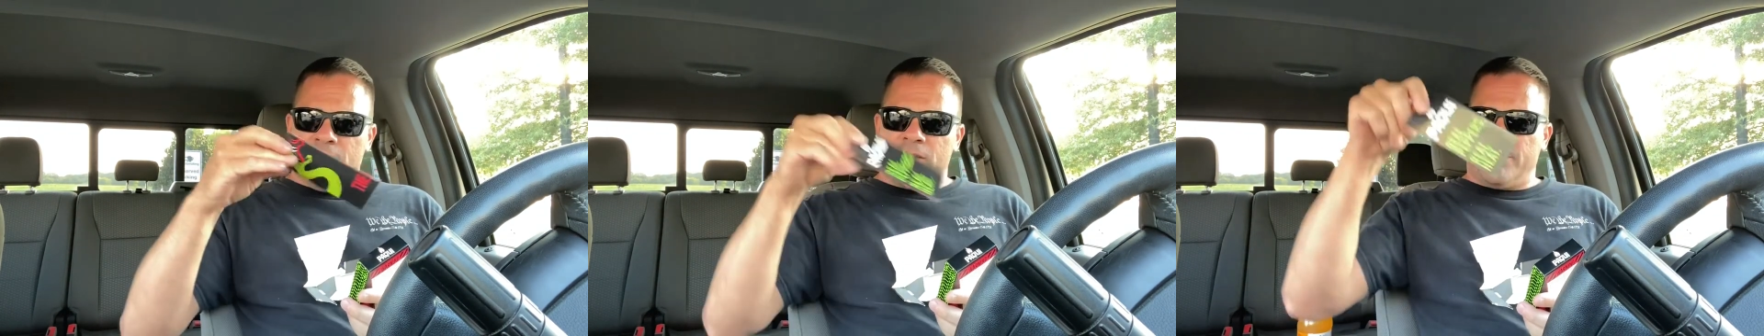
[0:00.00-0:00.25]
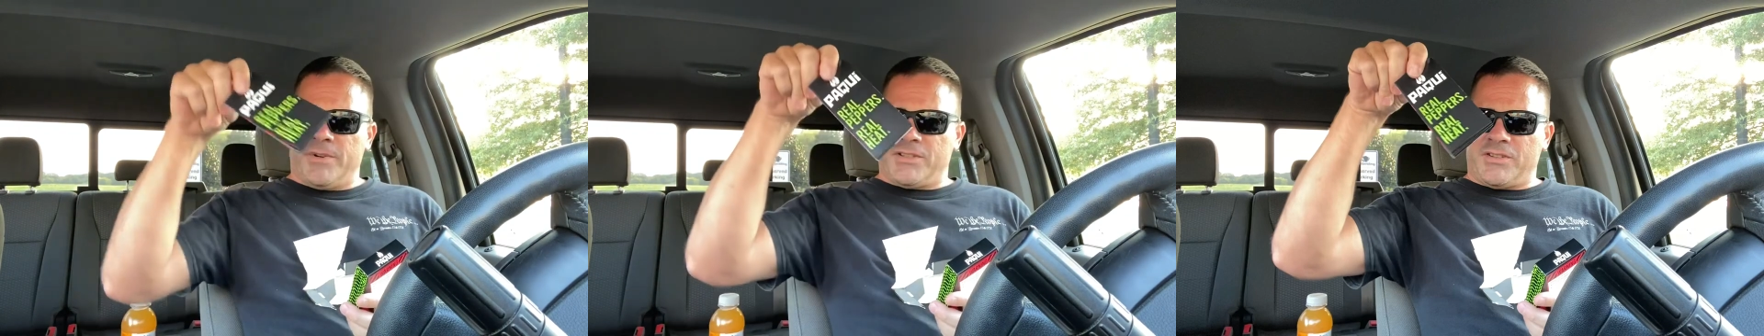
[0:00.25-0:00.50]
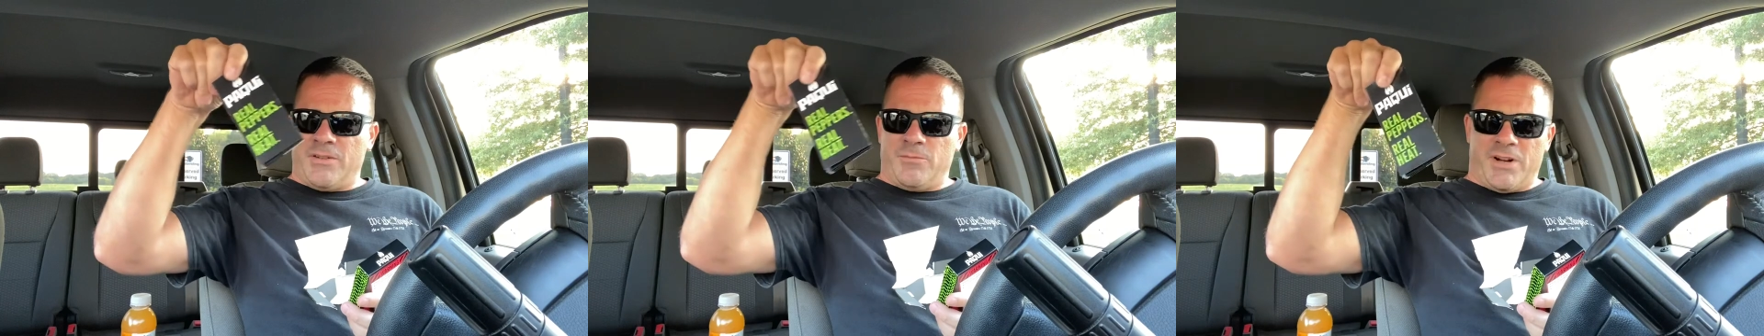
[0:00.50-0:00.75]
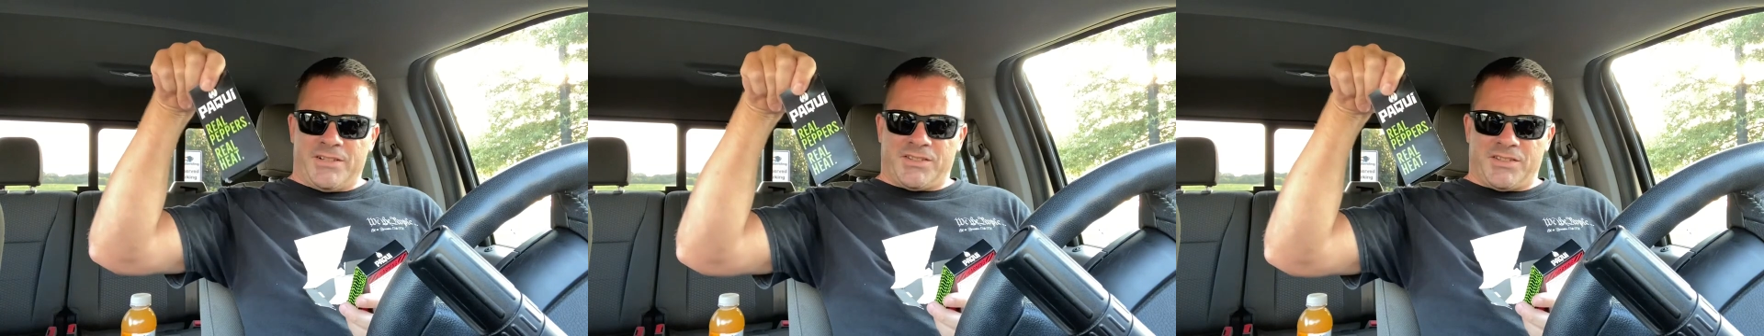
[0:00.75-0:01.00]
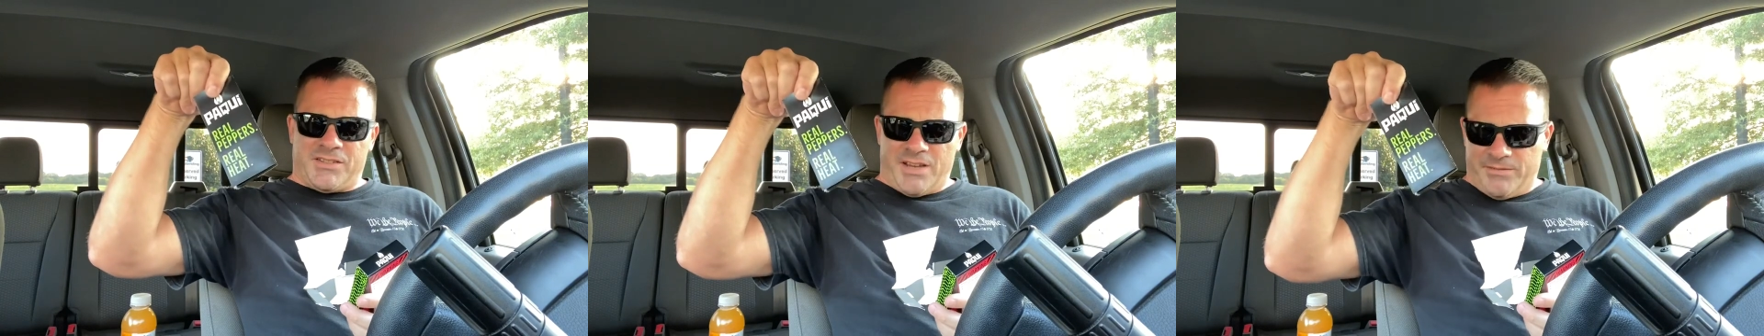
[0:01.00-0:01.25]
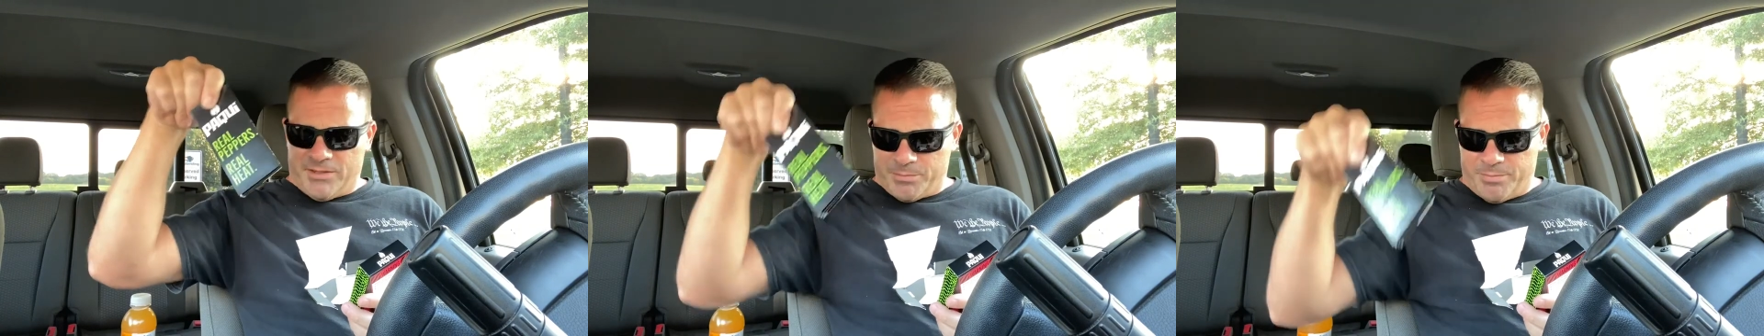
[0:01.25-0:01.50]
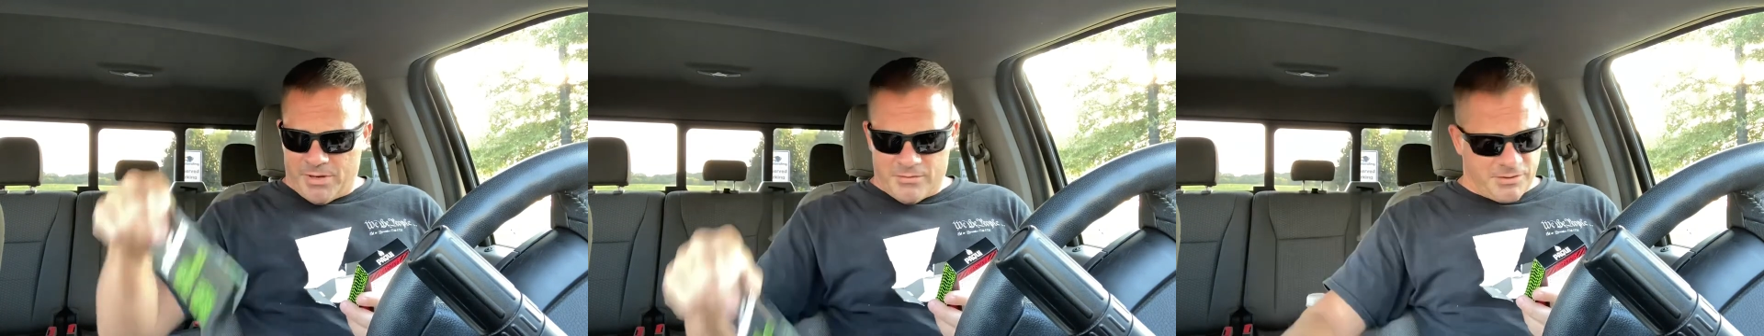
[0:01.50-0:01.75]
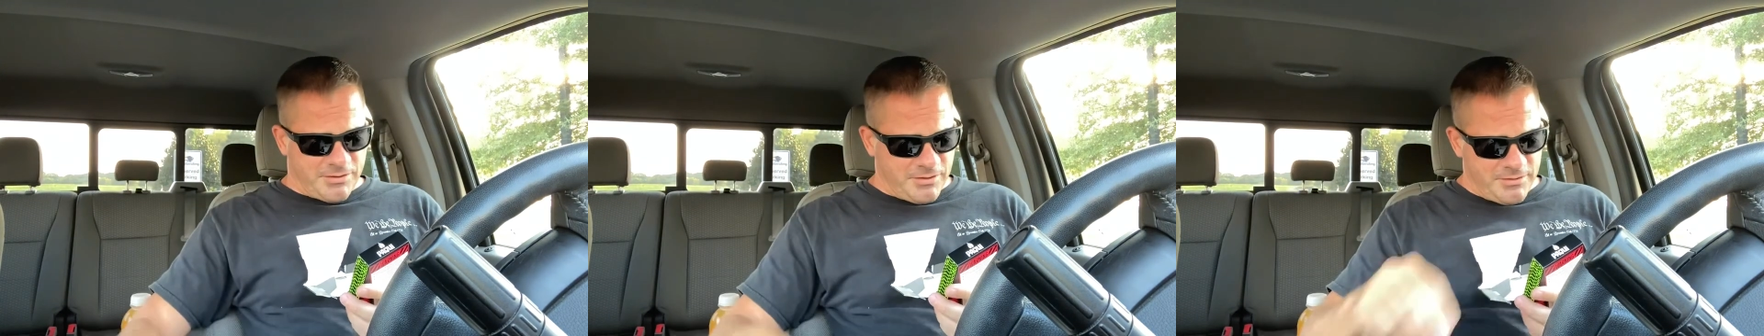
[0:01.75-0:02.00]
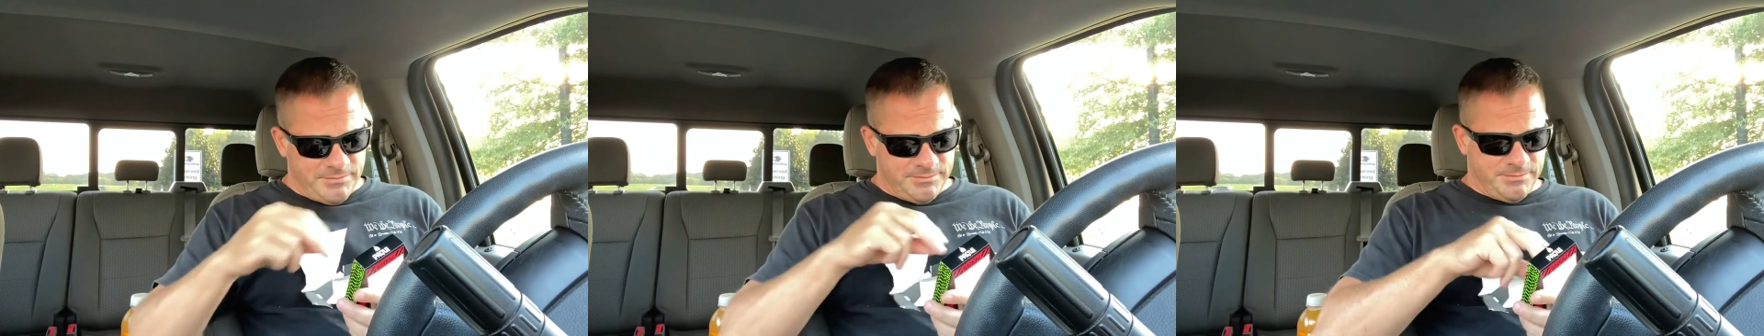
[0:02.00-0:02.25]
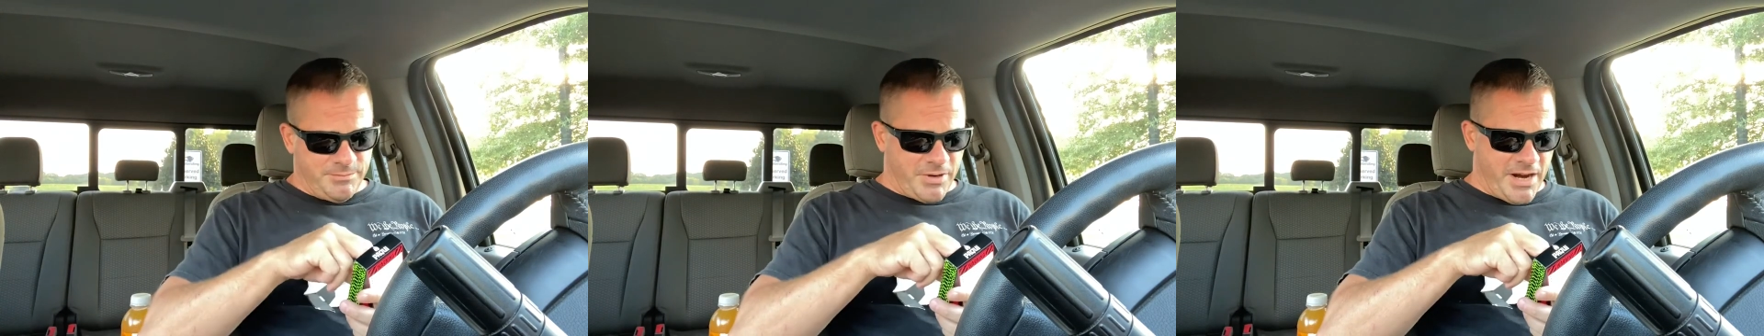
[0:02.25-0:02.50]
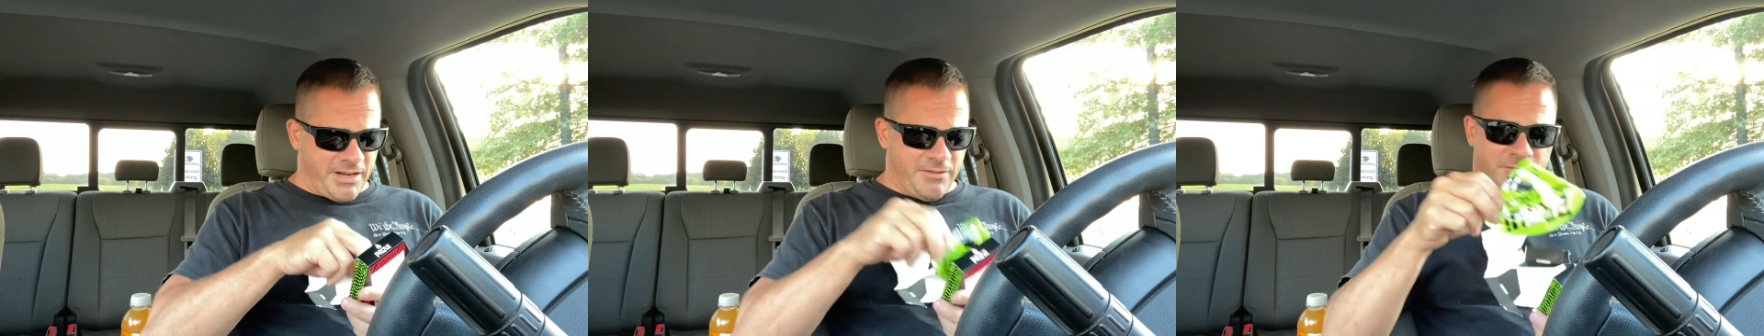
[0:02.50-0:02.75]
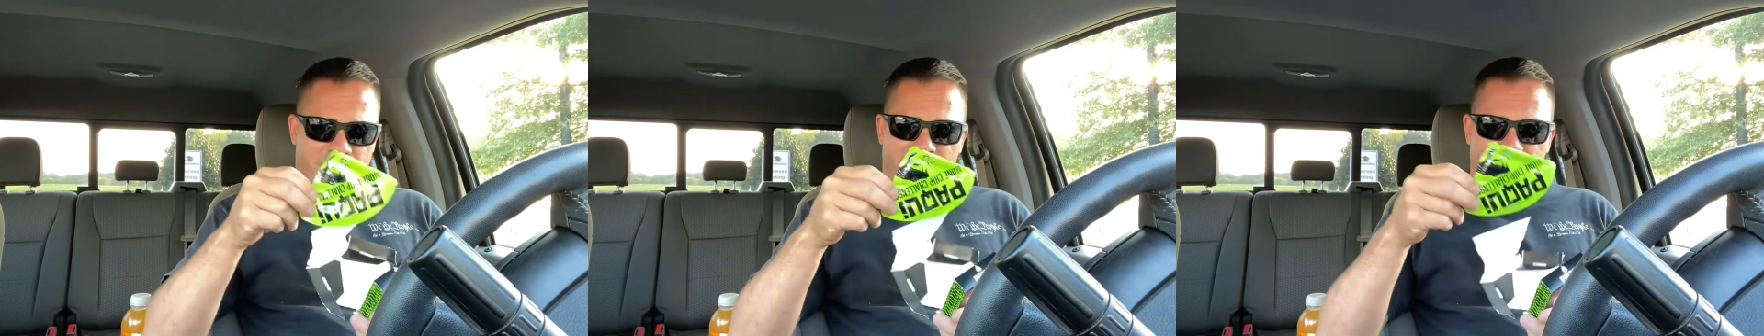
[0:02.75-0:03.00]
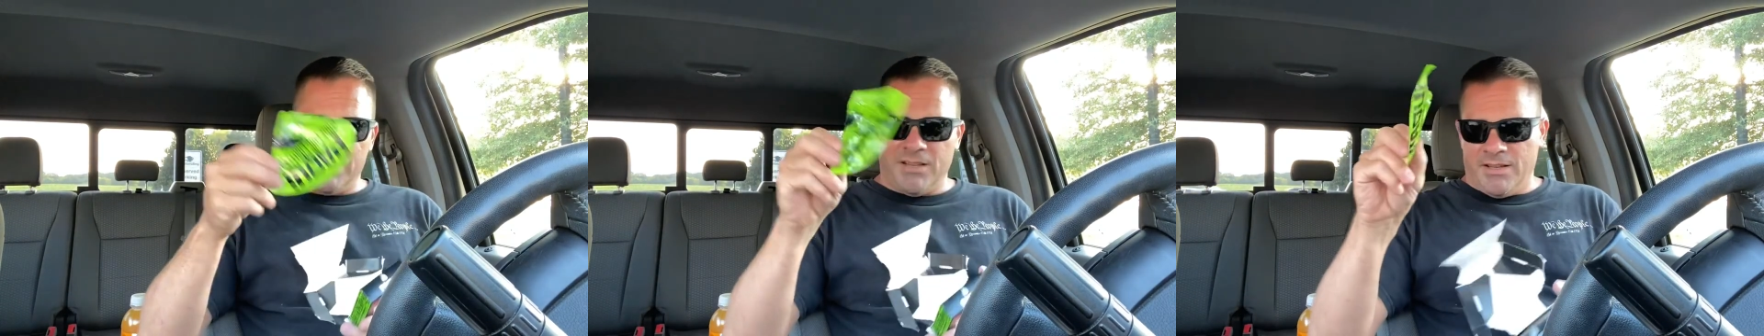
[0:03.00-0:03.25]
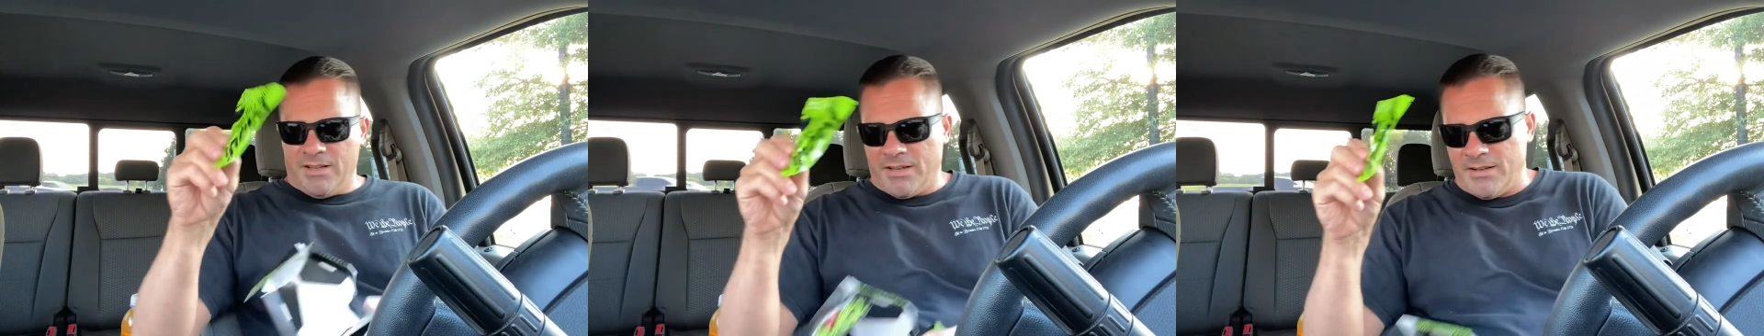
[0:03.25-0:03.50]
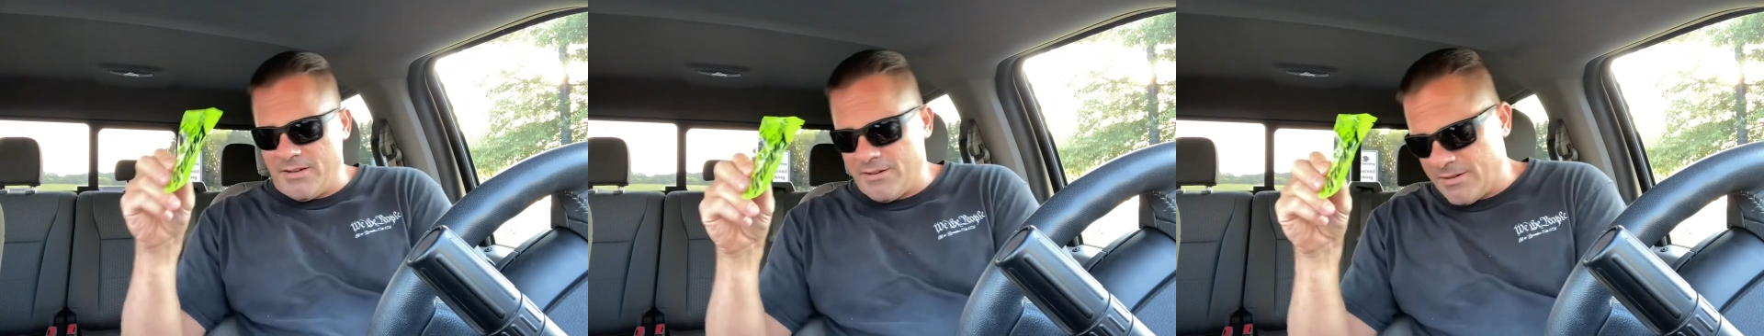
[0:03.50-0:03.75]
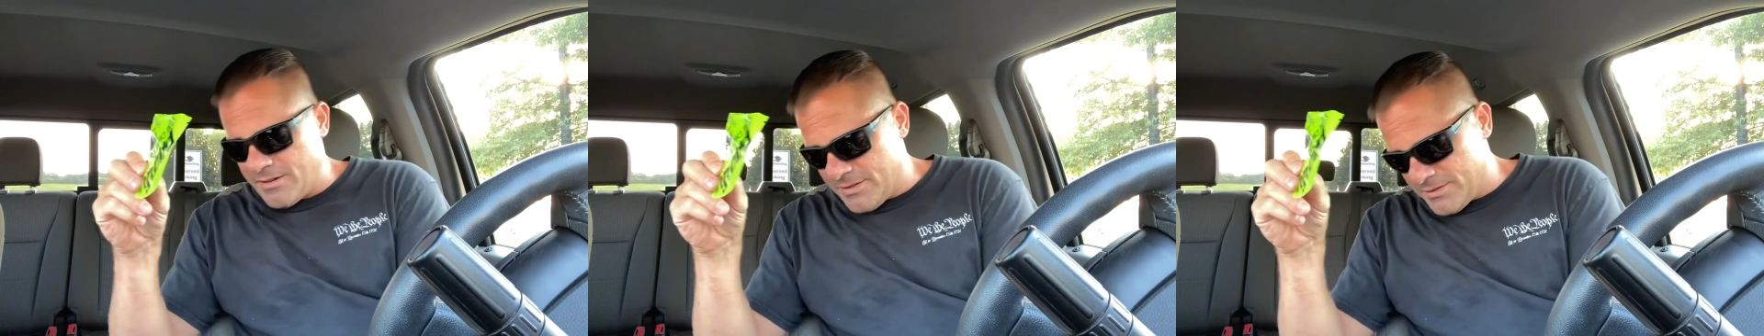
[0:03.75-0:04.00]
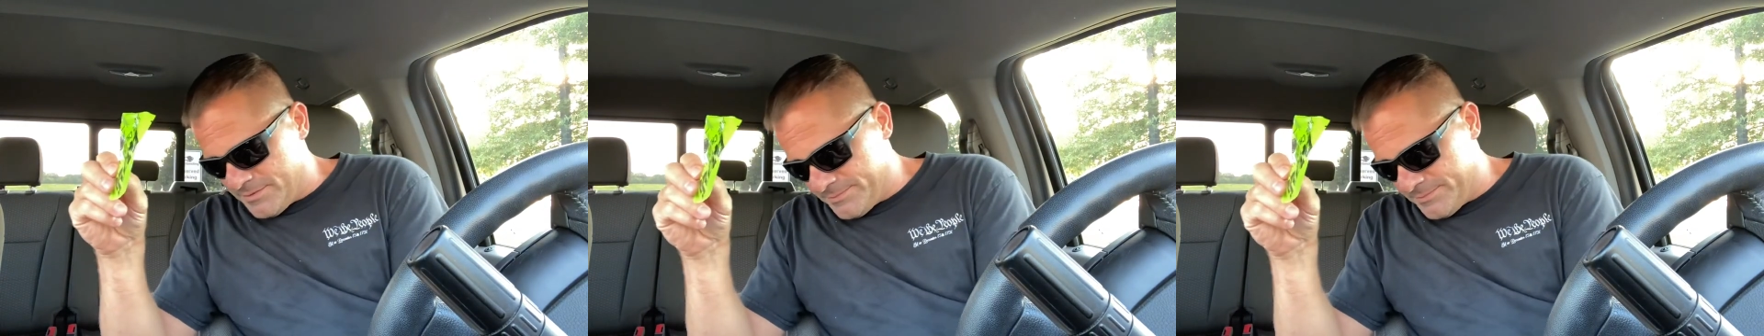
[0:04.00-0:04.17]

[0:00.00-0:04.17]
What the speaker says: So my son wants to save this poster, bragging rights, and here it is.